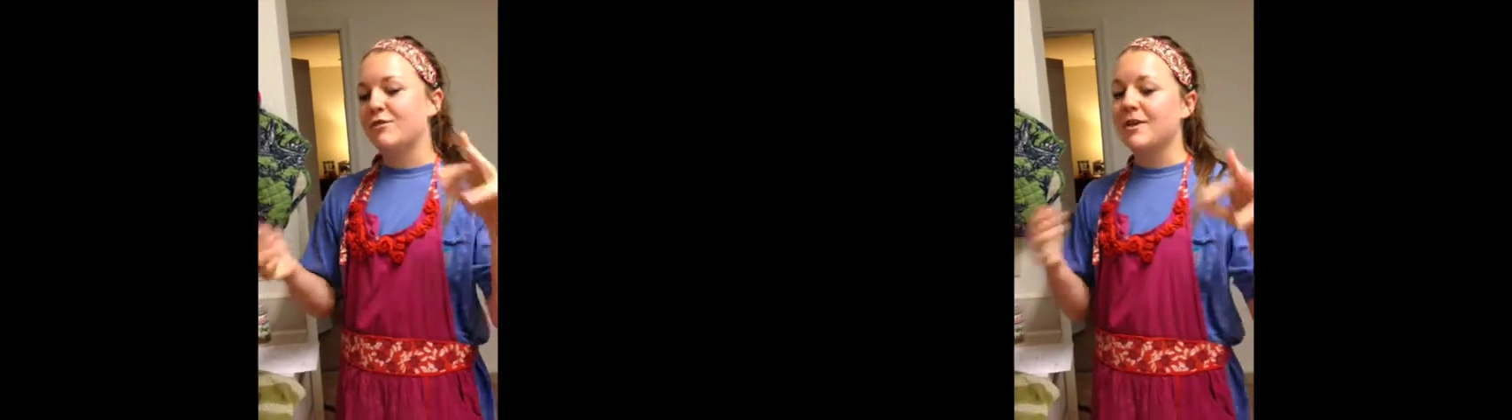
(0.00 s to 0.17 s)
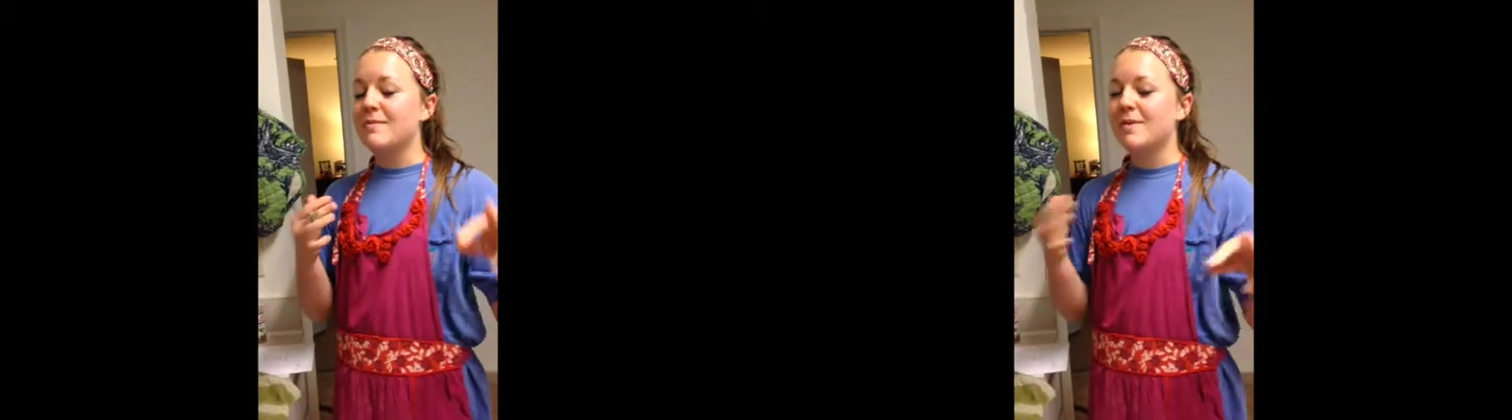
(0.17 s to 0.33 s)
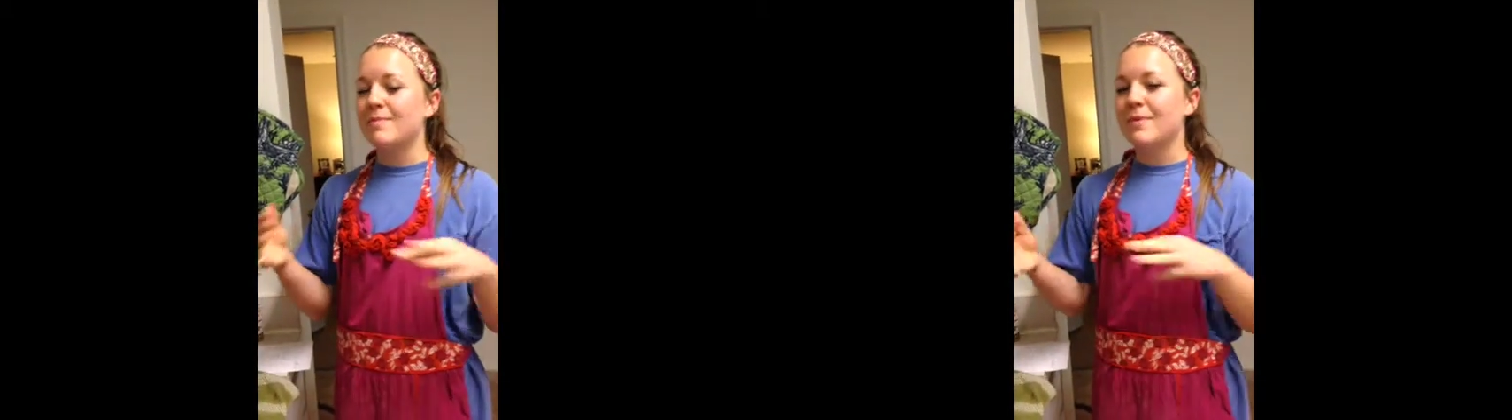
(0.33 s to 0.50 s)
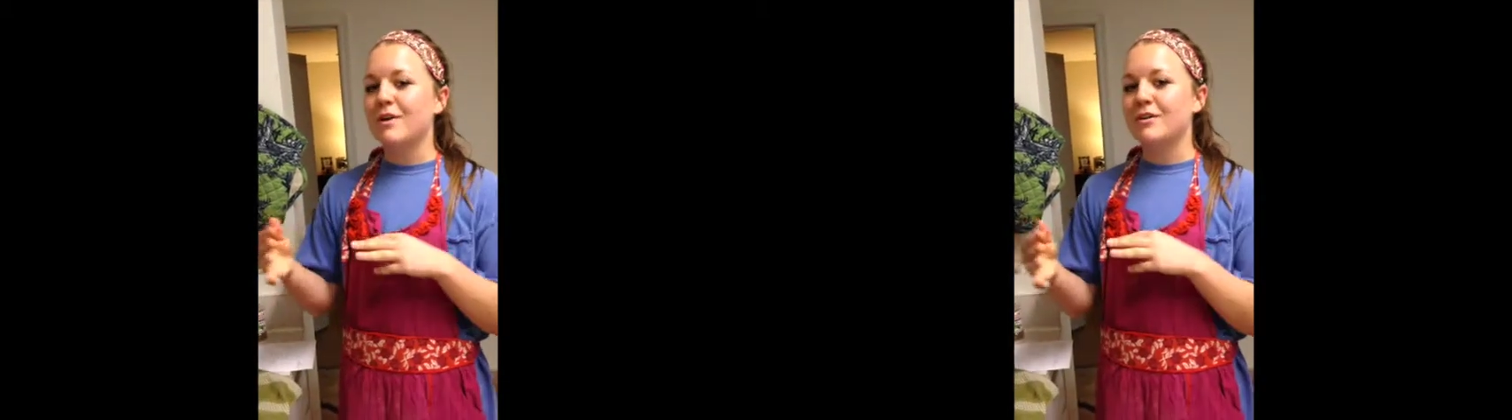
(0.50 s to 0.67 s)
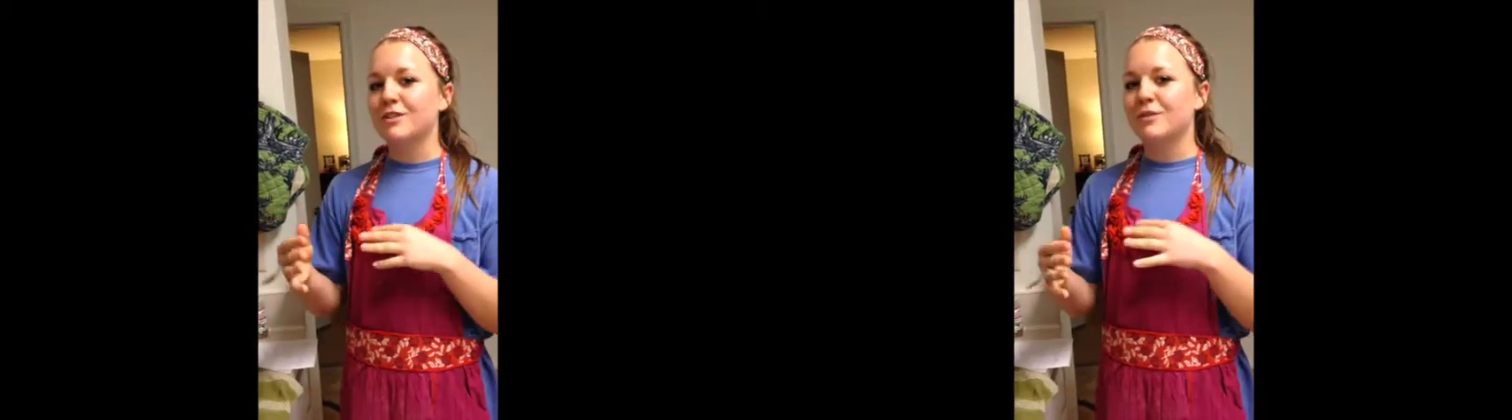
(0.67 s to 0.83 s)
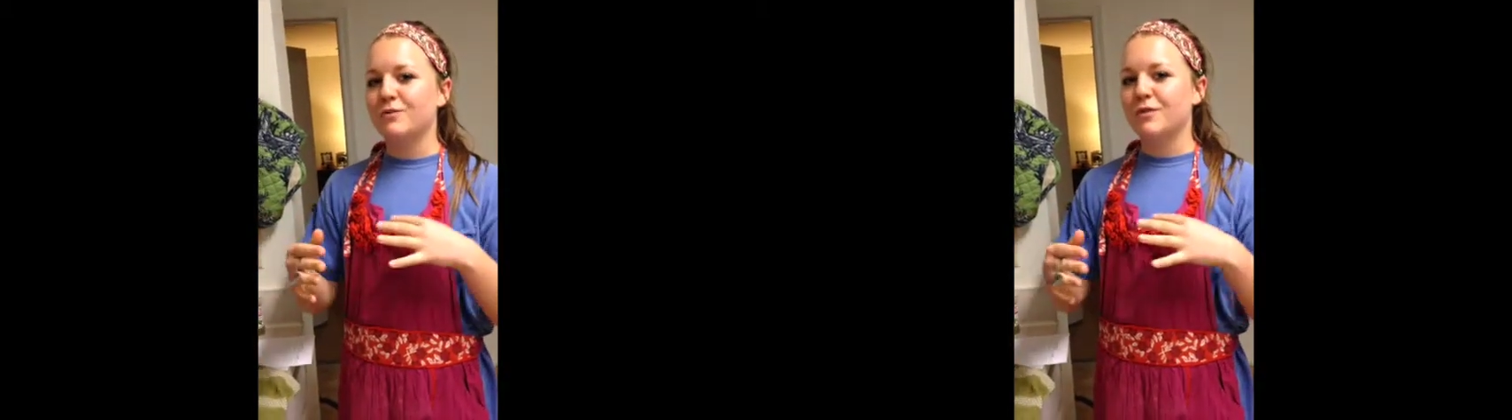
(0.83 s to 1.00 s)
3
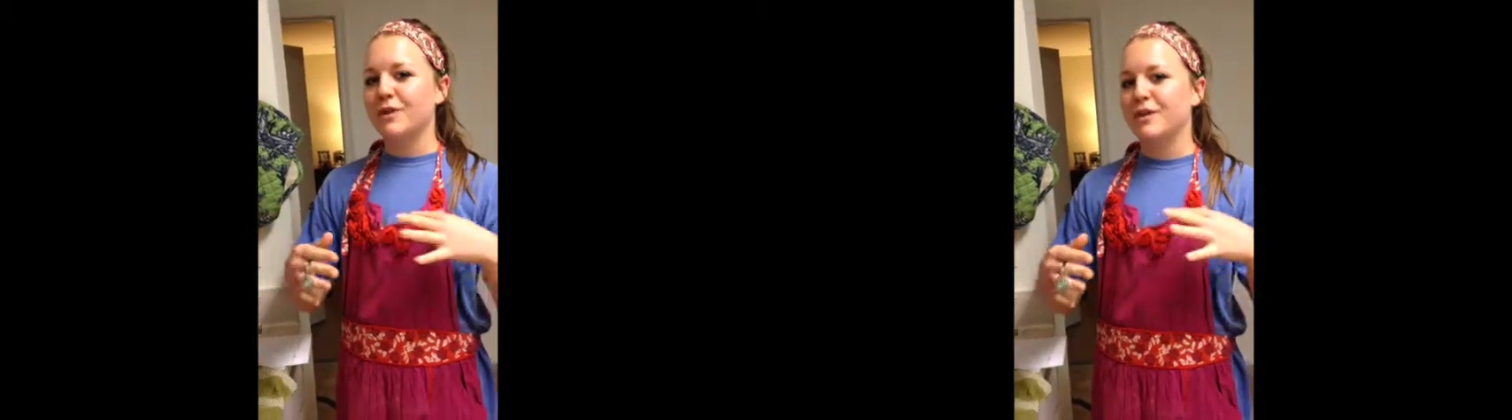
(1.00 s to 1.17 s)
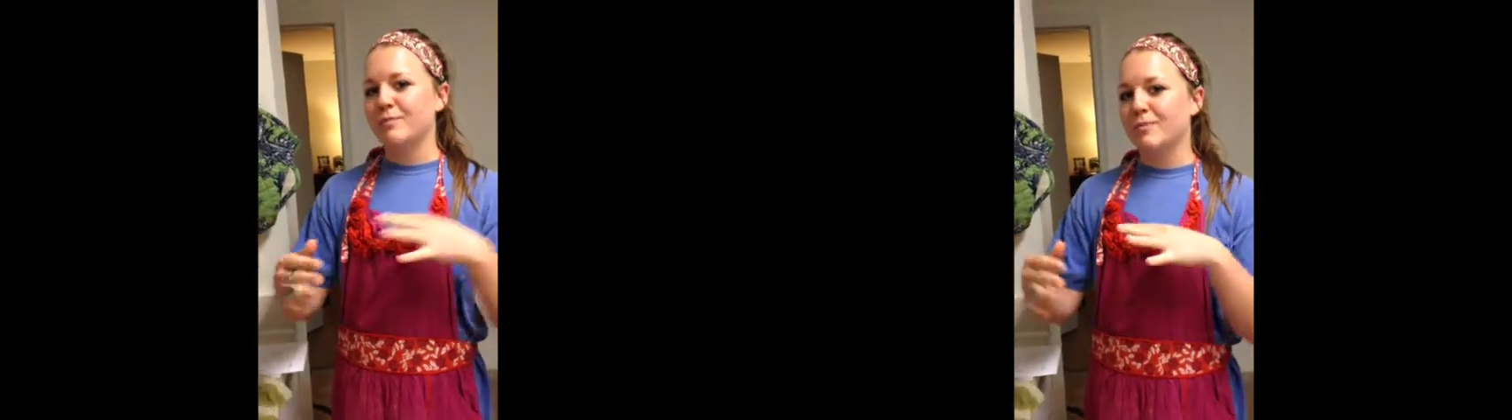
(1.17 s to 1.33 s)
meatballs per